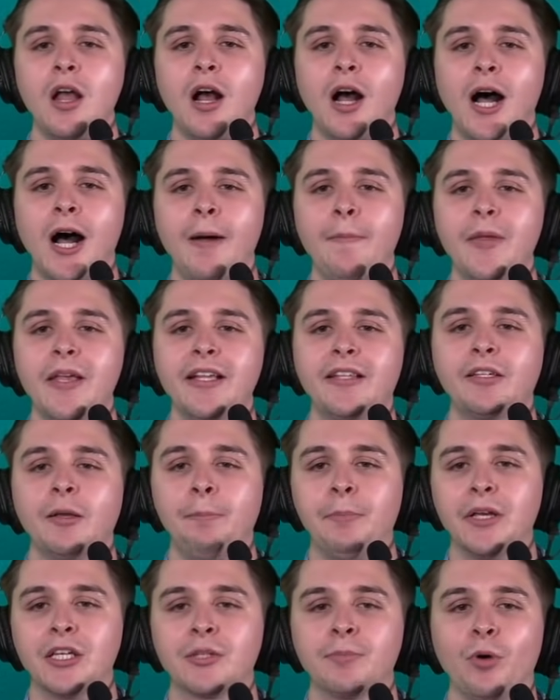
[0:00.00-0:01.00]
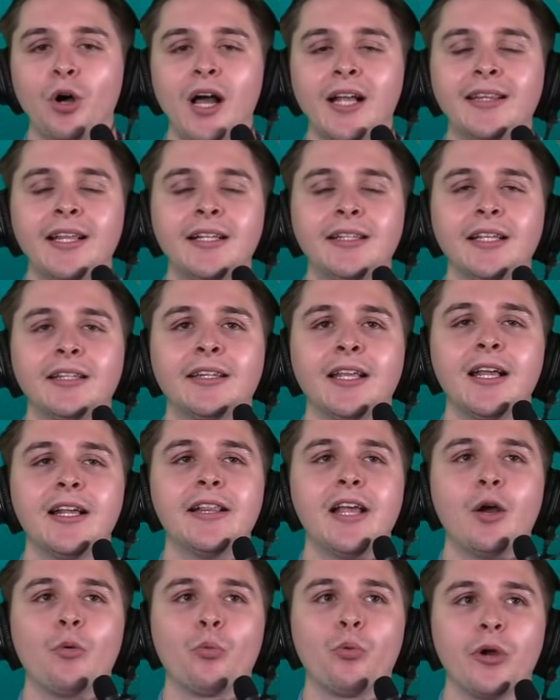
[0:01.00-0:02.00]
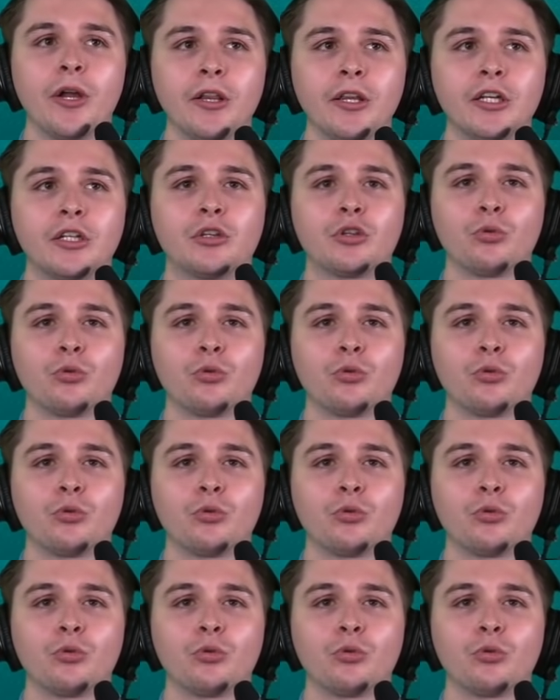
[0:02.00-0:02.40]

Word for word: Um, it's abysmal. I think the thing that really